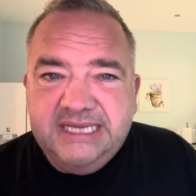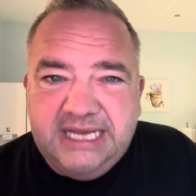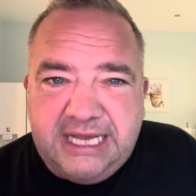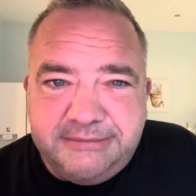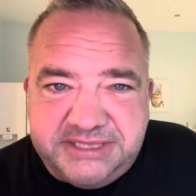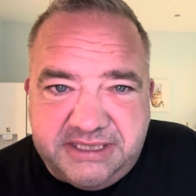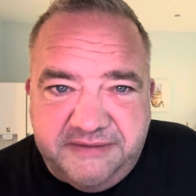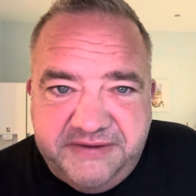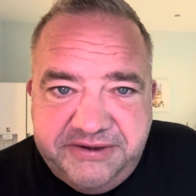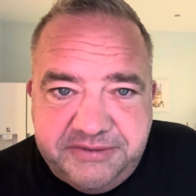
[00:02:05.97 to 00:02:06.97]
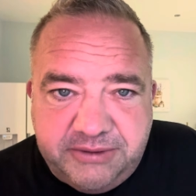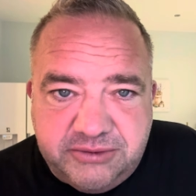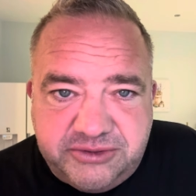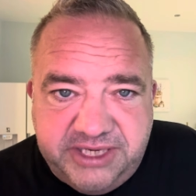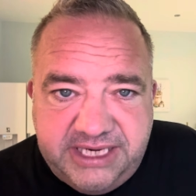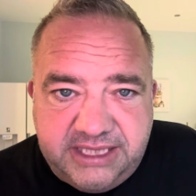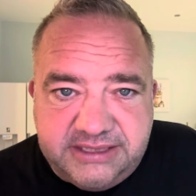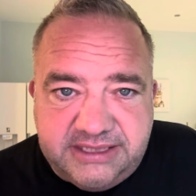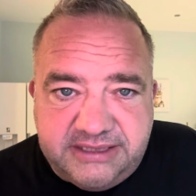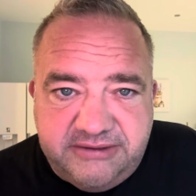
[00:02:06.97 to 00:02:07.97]
I'm sick of hearing about Trent
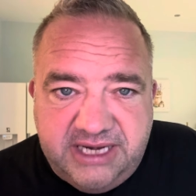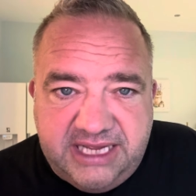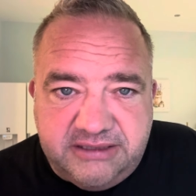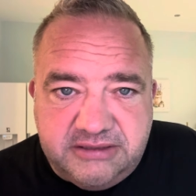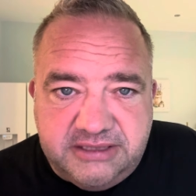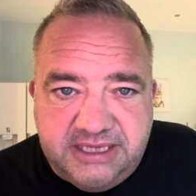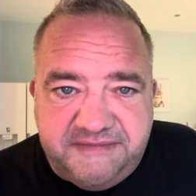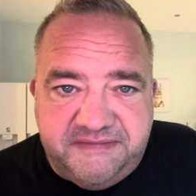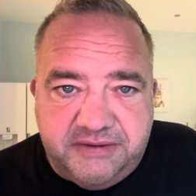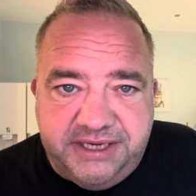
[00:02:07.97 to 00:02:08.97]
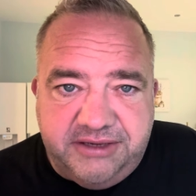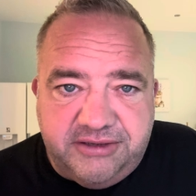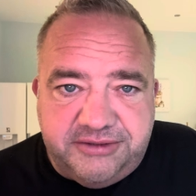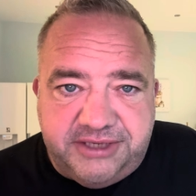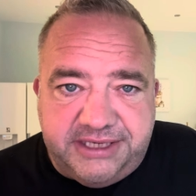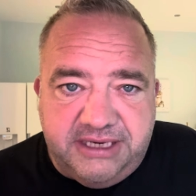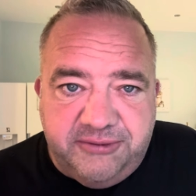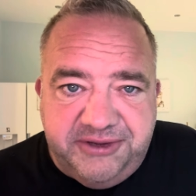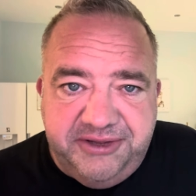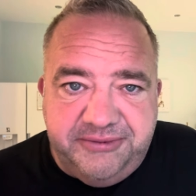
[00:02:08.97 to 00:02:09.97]
Alexander-Arnold and that fucking contract, now
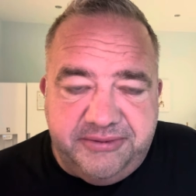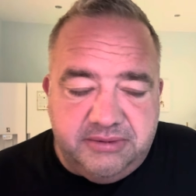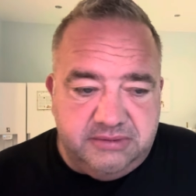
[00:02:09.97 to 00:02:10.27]
are you?